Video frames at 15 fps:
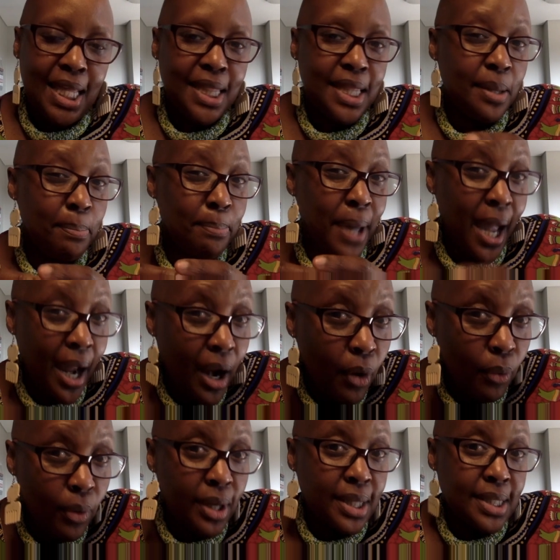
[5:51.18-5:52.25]
In the
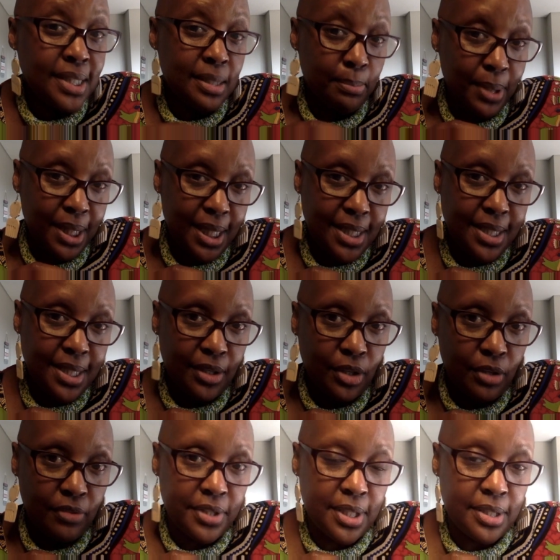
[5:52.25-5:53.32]
parasympathetic
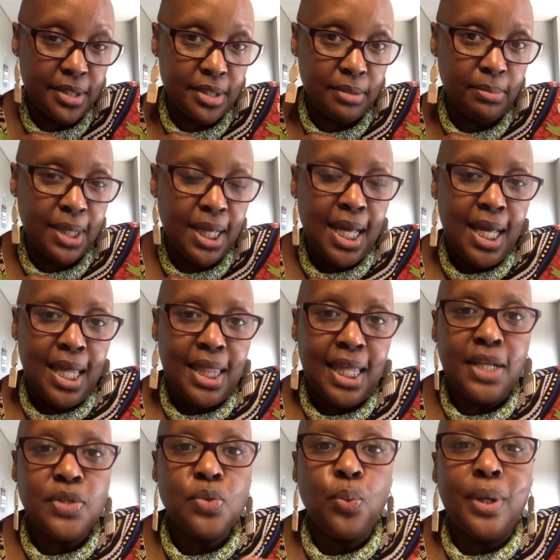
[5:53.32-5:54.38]
nerve system,
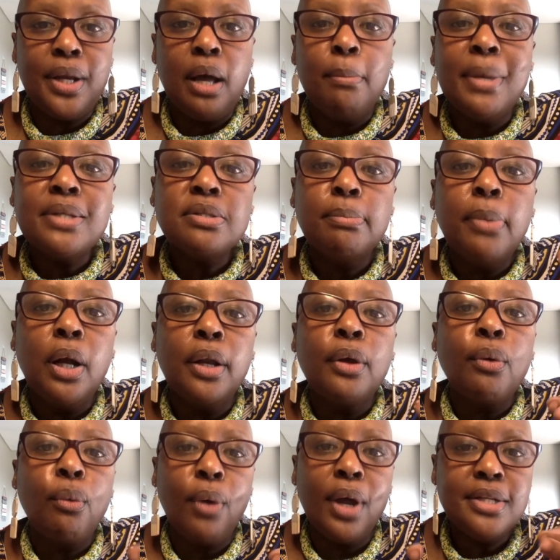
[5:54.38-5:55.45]
that is when our metabolic
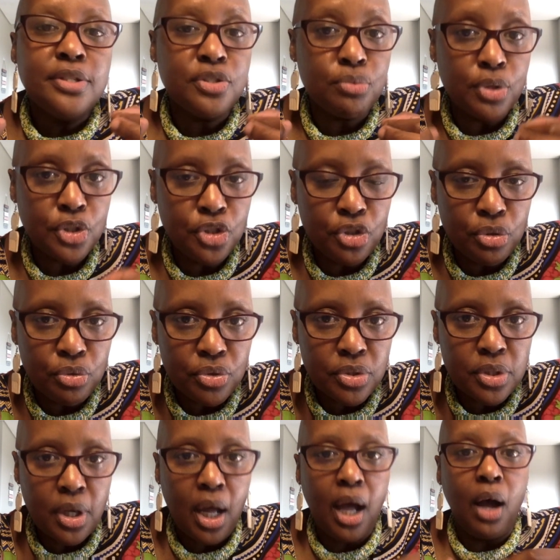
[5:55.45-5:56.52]
rate is
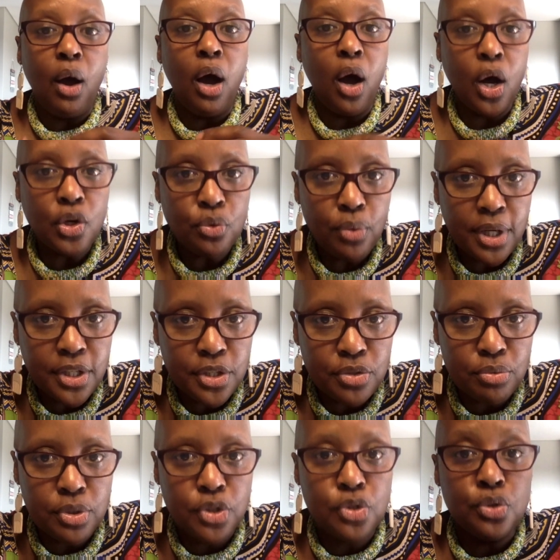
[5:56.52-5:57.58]
reduced, our heart rate
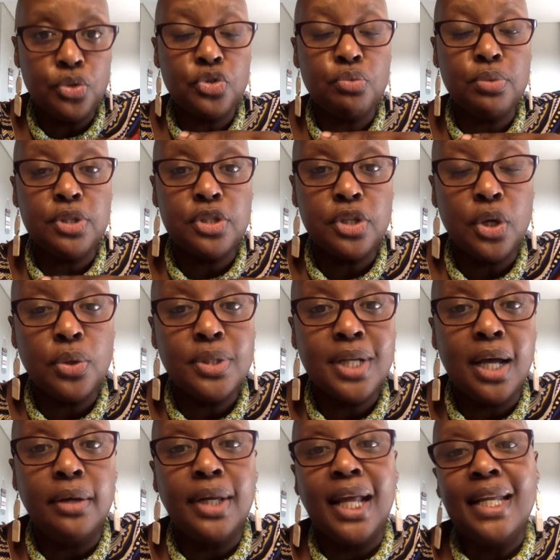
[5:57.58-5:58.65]
is reduced, we slow
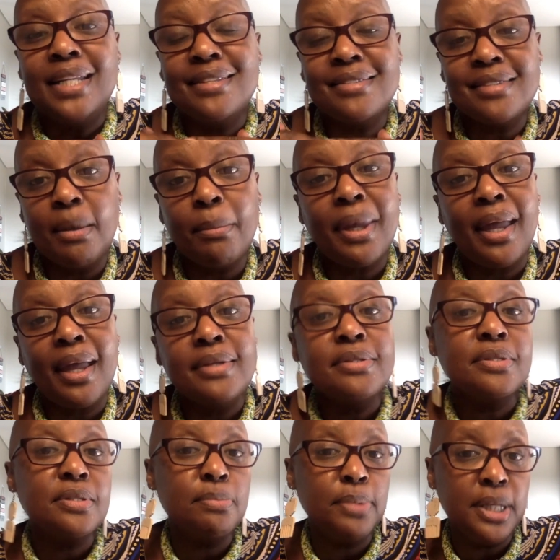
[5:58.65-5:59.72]
down, and in some
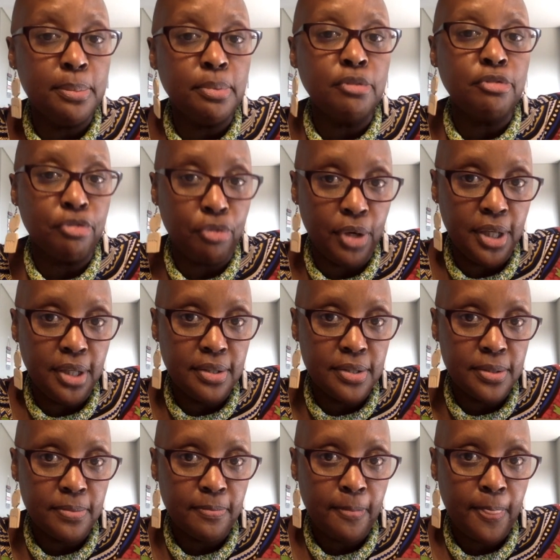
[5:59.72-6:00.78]
cases, people
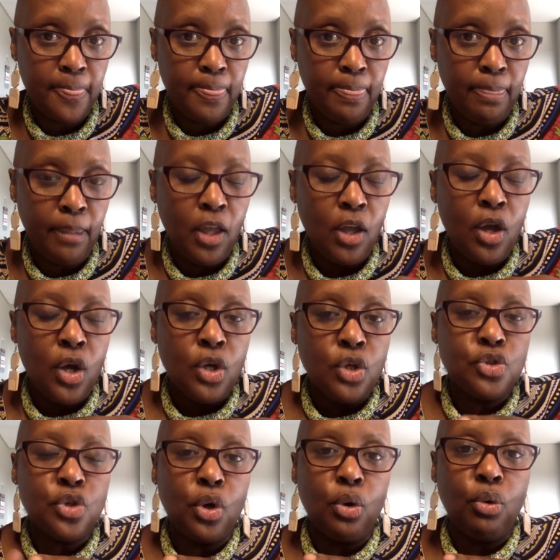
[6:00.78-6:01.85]
freeze.
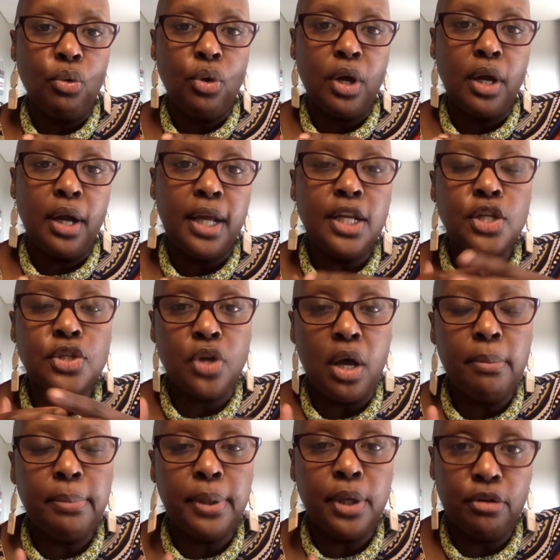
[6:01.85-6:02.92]
So an
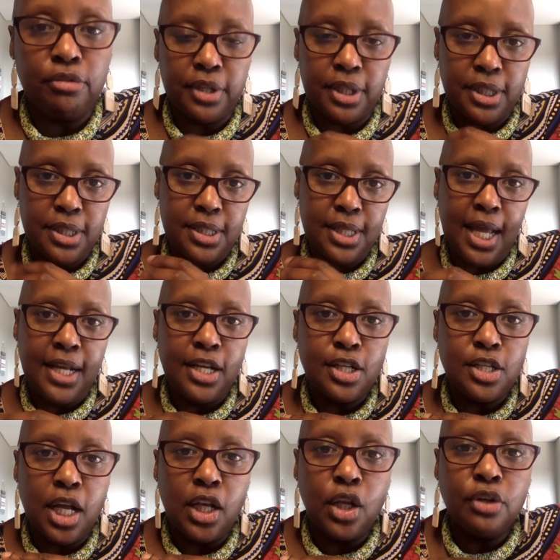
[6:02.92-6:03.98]
example this,
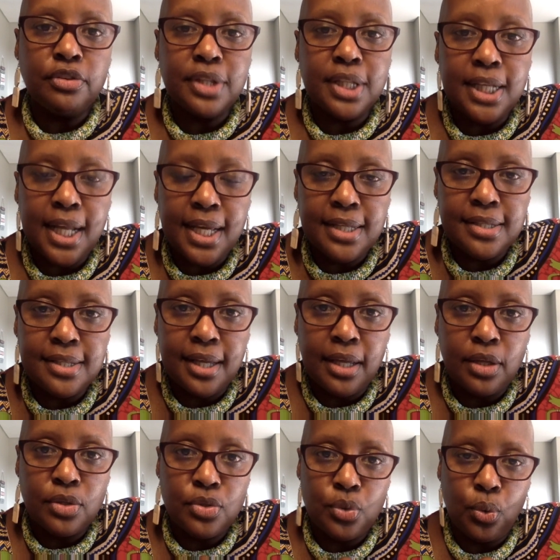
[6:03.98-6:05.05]
and a lot of the
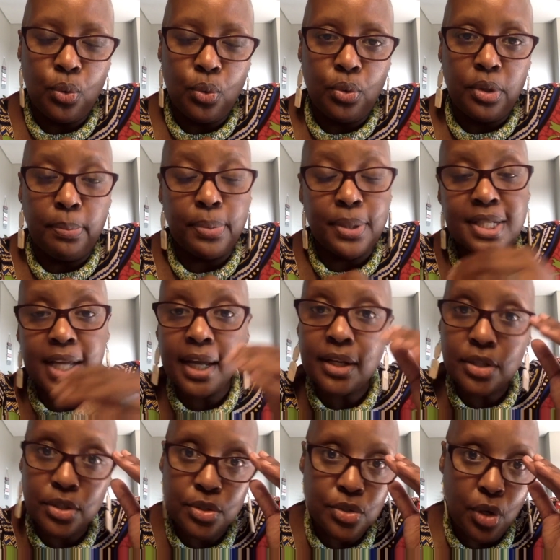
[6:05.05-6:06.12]
naysayers or the
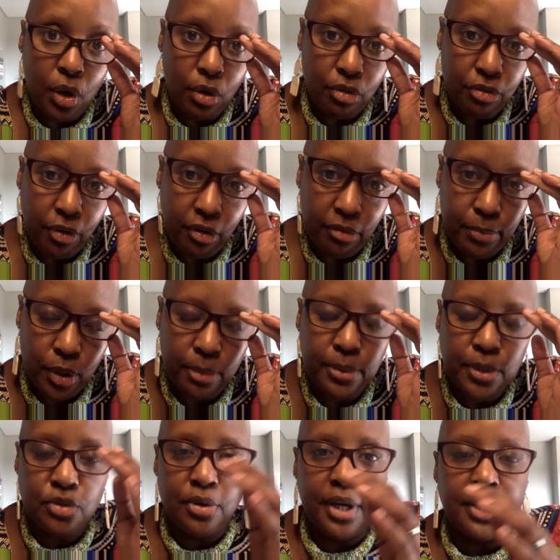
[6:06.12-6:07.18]
protectors of
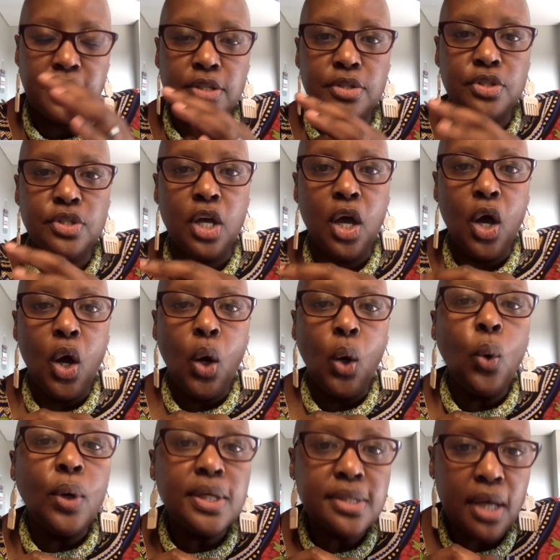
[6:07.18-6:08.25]
perpetrators
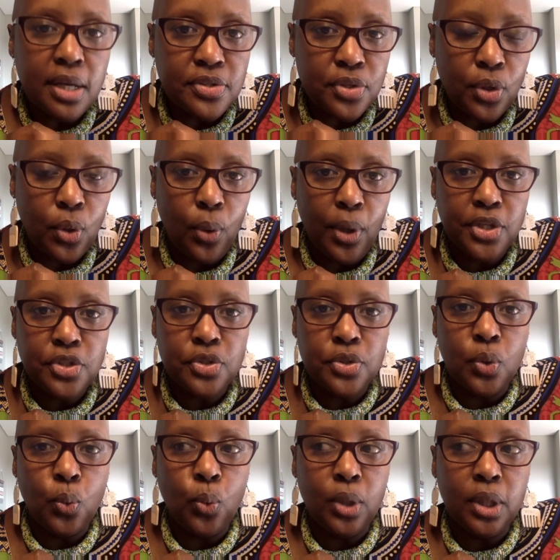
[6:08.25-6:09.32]
always ask the
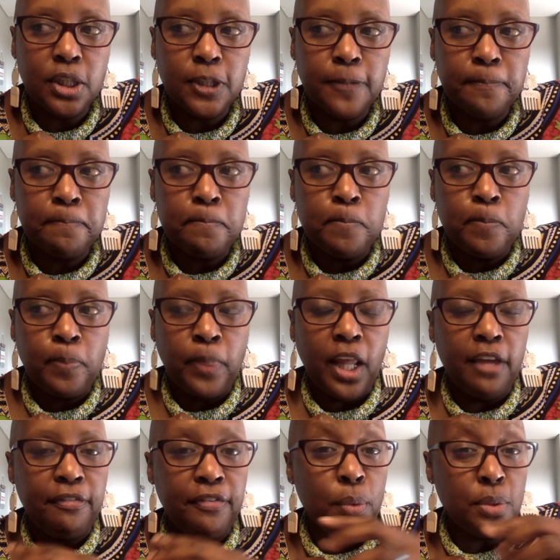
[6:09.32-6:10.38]
question, well,
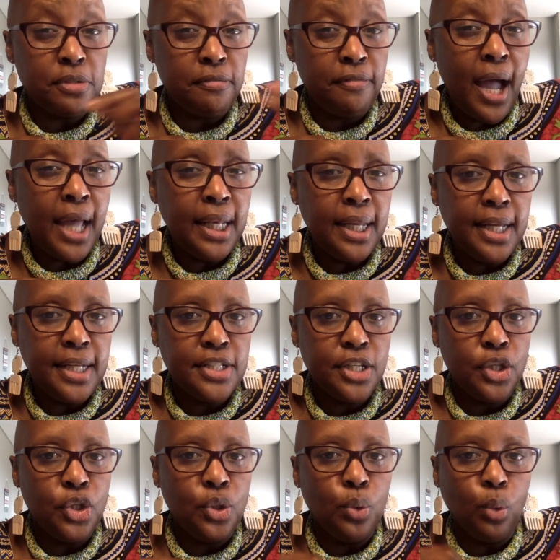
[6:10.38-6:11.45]
if he was
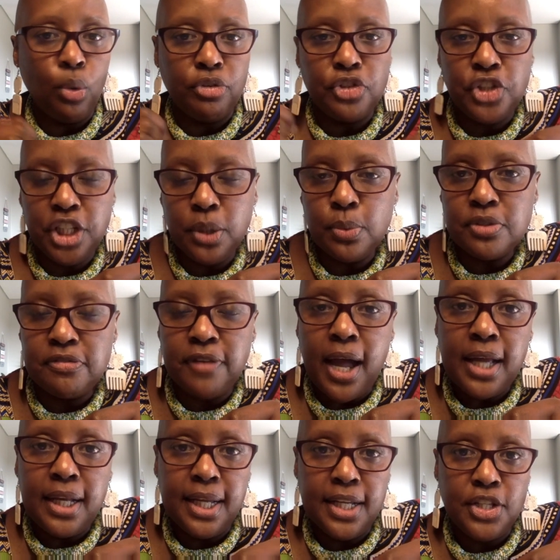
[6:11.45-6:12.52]
violating you or she was
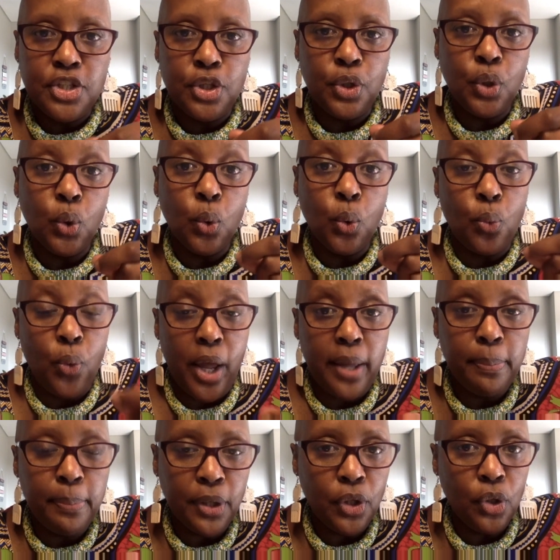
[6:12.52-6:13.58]
violating you or
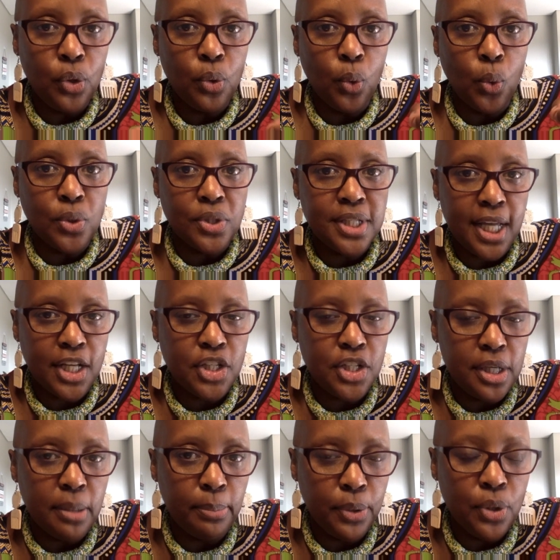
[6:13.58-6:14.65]
raping you or
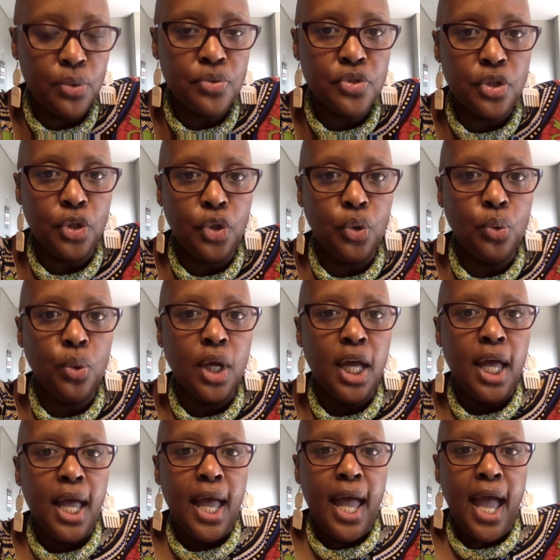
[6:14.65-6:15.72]
sexually abusing you
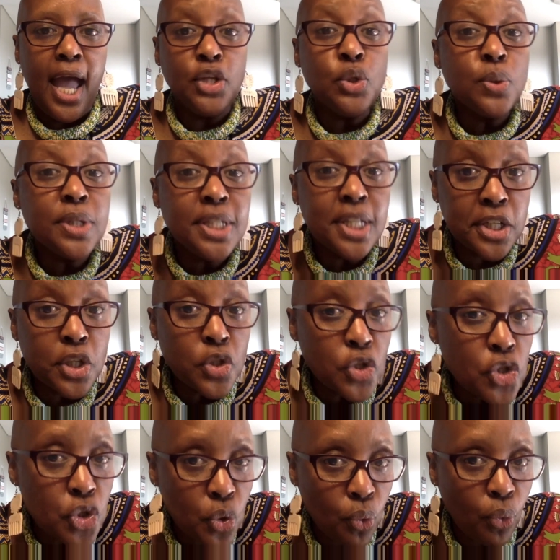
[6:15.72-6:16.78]
and you didn't
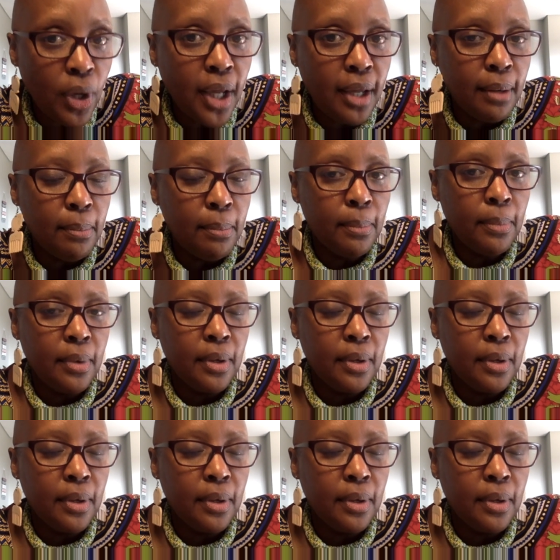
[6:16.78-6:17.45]
scream,